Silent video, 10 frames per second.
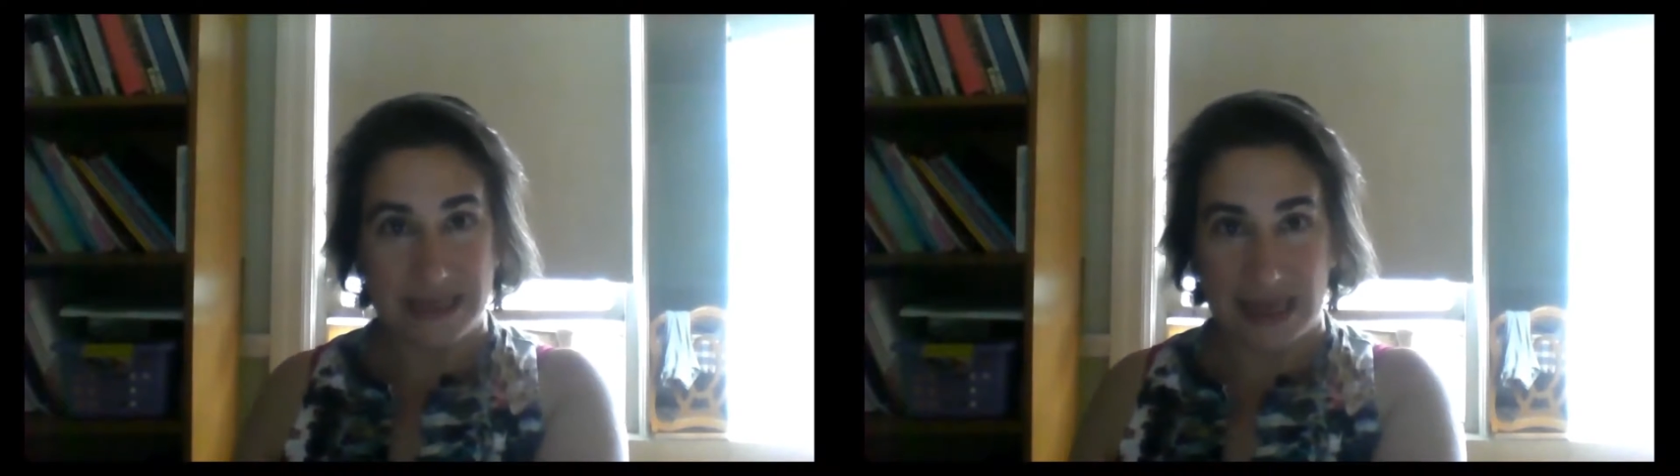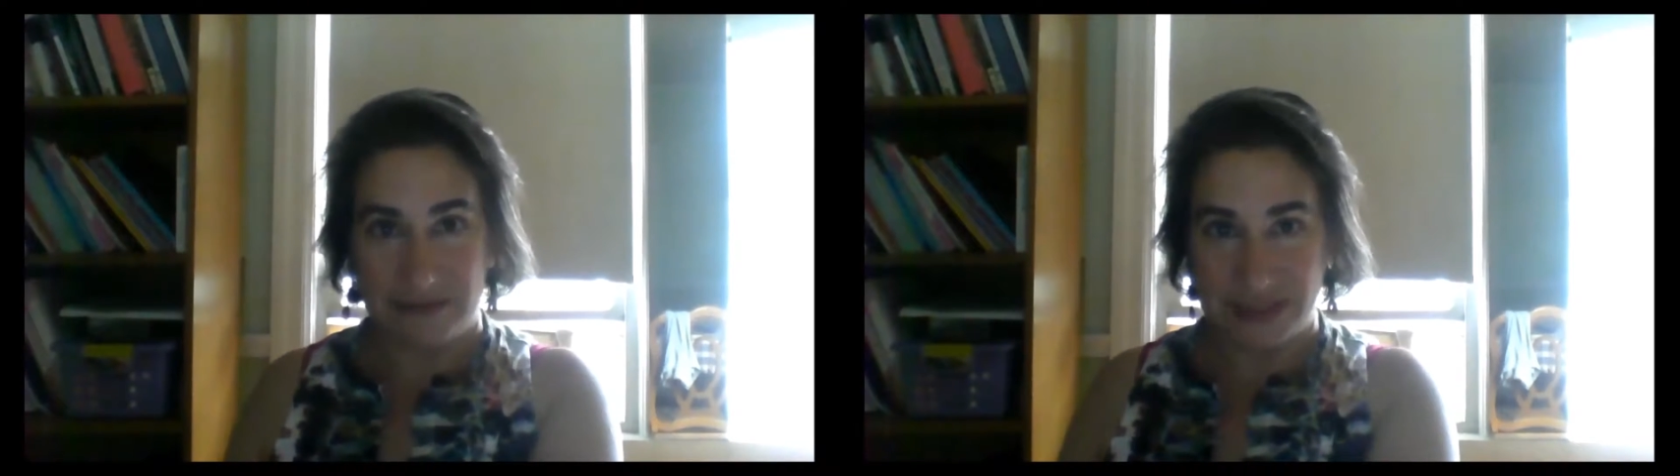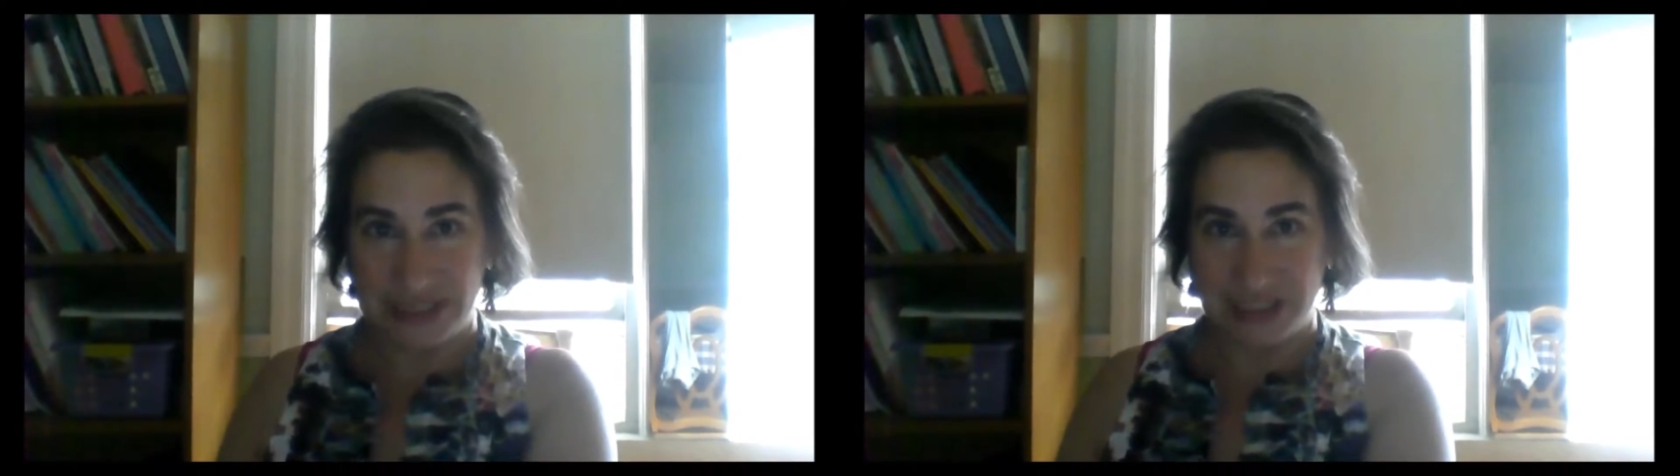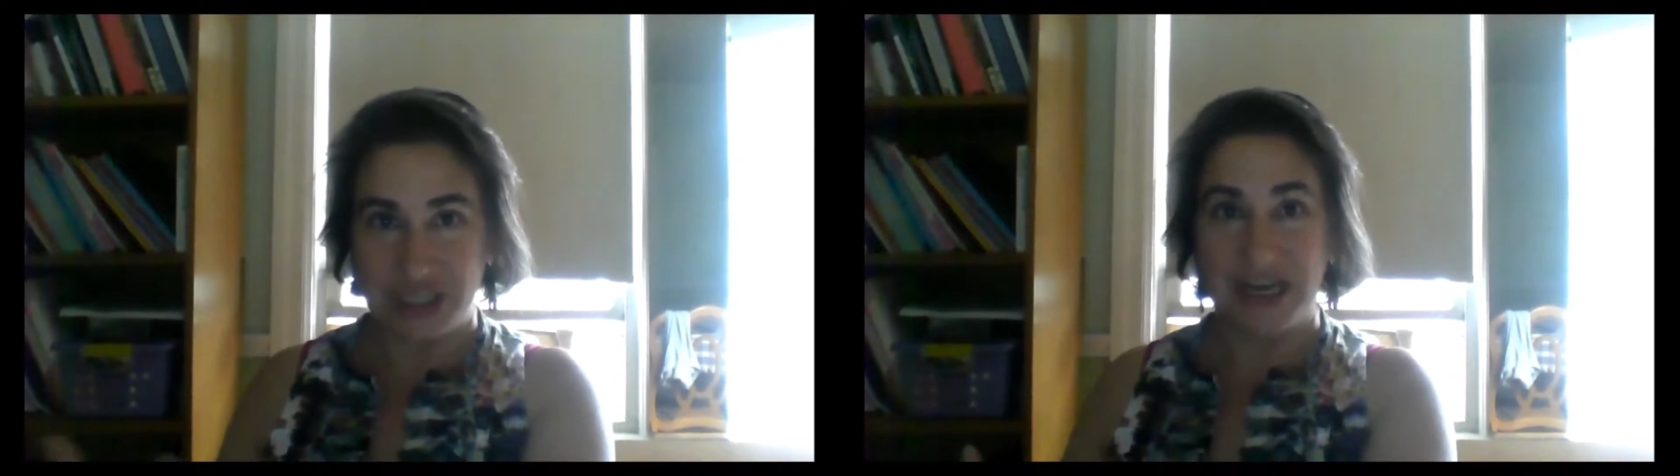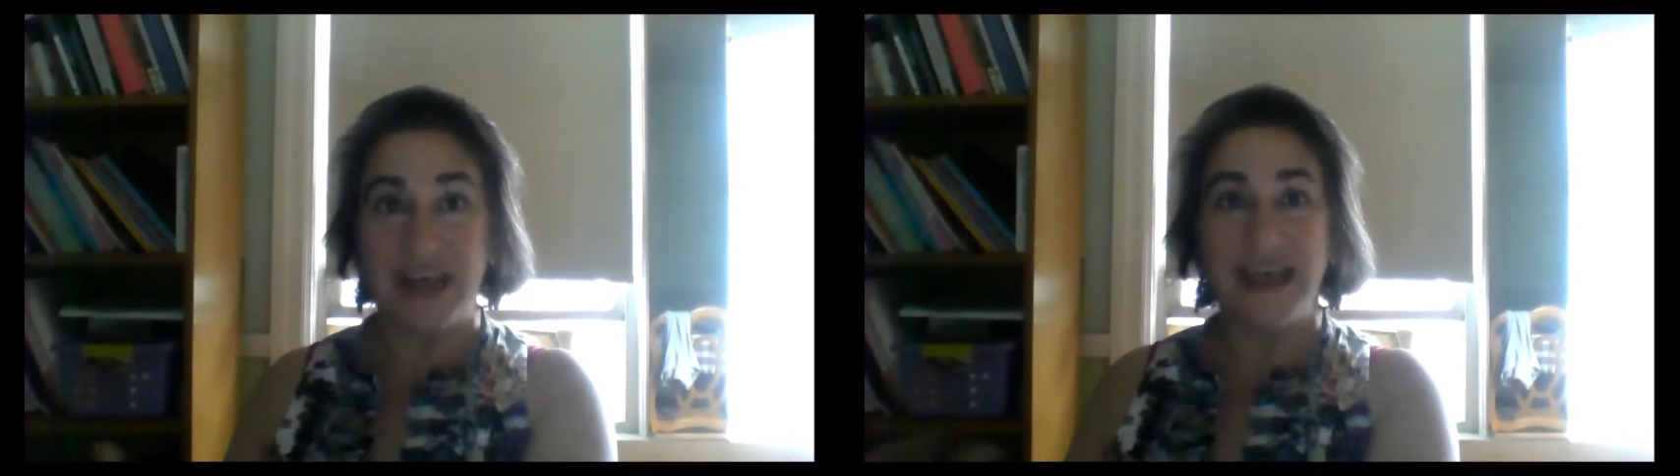an
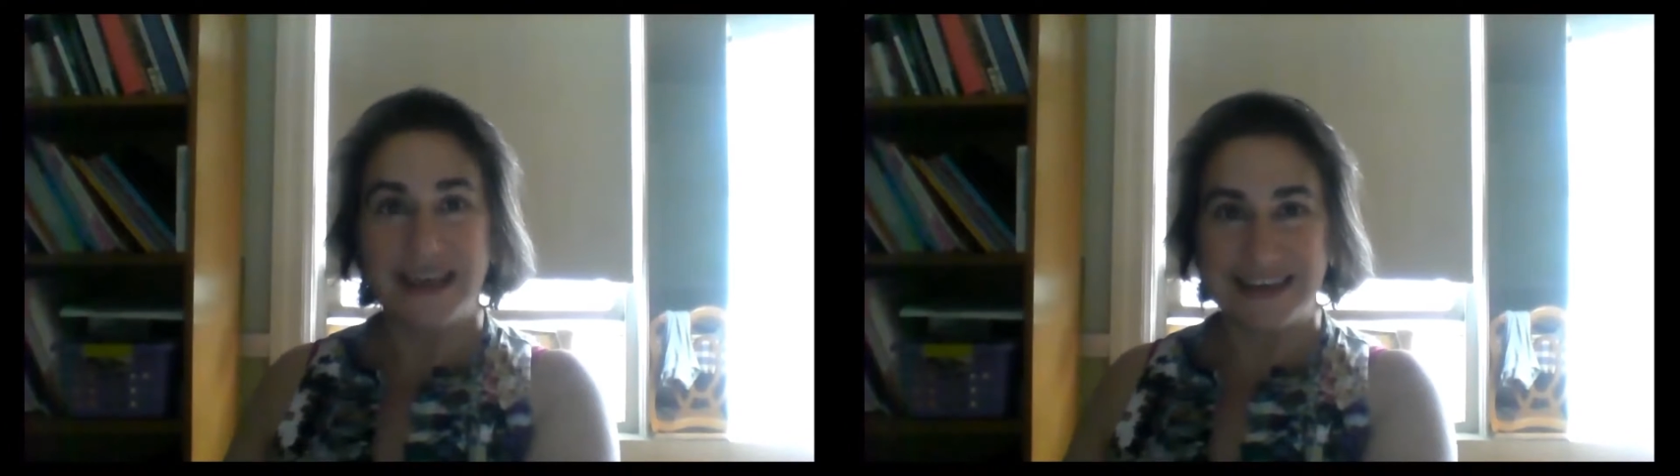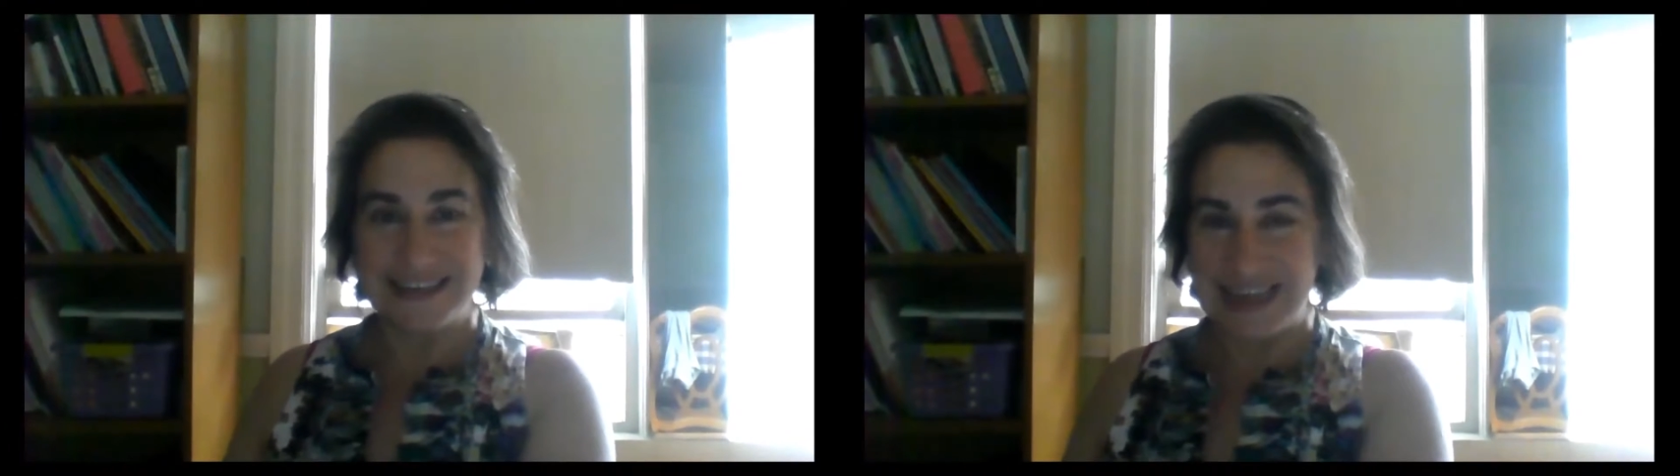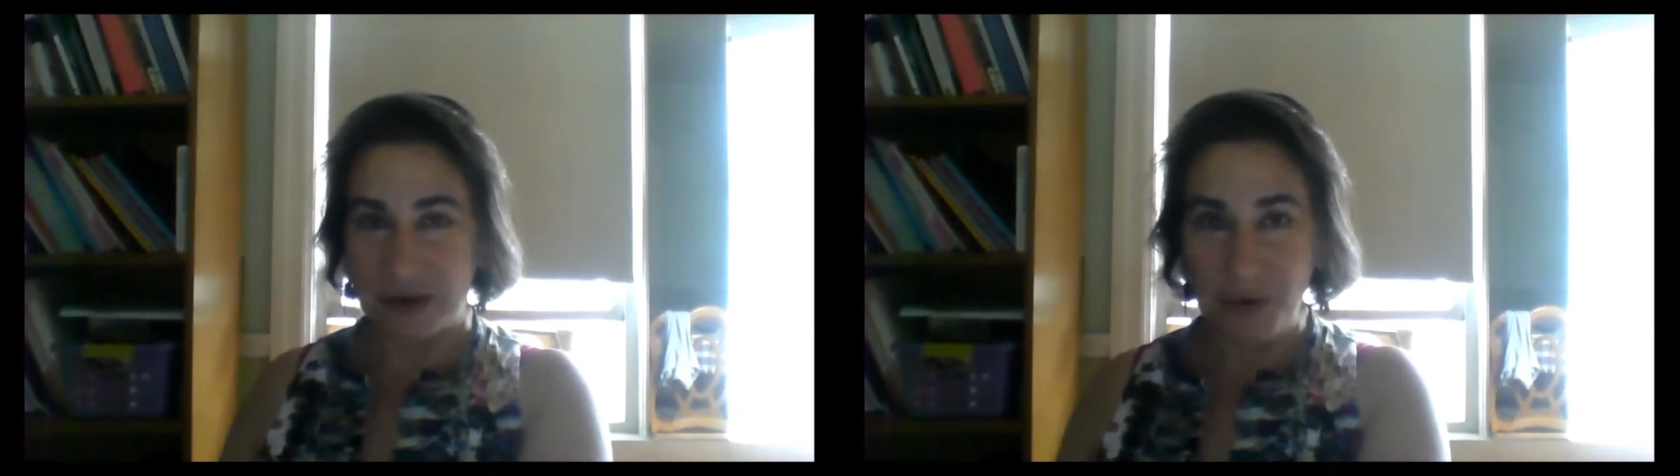invitation can say,